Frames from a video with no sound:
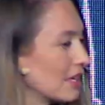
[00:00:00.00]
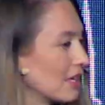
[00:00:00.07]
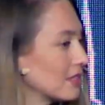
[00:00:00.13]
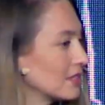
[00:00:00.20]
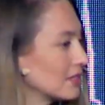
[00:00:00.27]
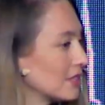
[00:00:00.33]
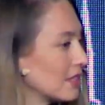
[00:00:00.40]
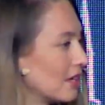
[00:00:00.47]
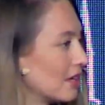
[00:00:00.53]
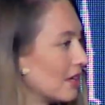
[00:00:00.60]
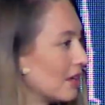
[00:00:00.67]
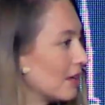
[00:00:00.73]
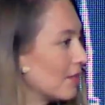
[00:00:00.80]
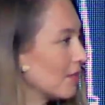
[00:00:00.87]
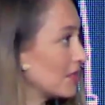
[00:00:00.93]
is
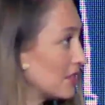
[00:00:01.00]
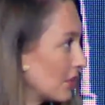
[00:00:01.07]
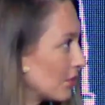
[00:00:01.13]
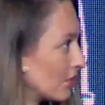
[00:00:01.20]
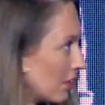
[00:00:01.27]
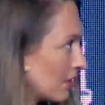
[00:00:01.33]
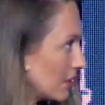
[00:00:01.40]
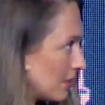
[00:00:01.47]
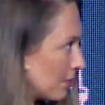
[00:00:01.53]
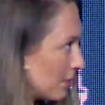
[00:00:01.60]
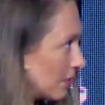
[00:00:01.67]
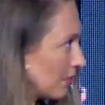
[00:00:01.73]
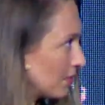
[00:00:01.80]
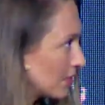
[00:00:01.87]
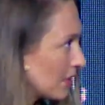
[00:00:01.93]
zero-knowledge
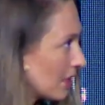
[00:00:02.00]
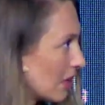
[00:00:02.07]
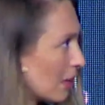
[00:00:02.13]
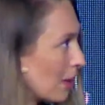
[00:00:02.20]
proofs,